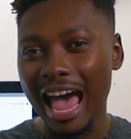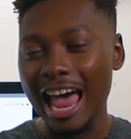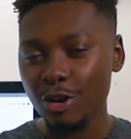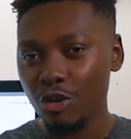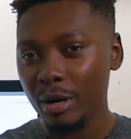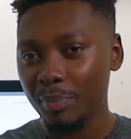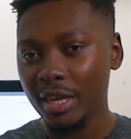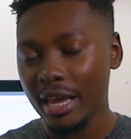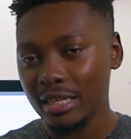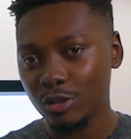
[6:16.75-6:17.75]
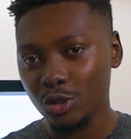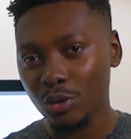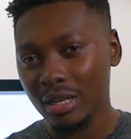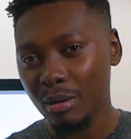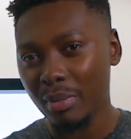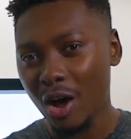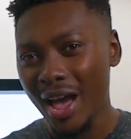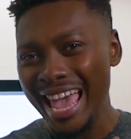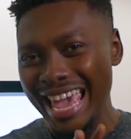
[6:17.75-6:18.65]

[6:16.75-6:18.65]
Android P, as I was talking about,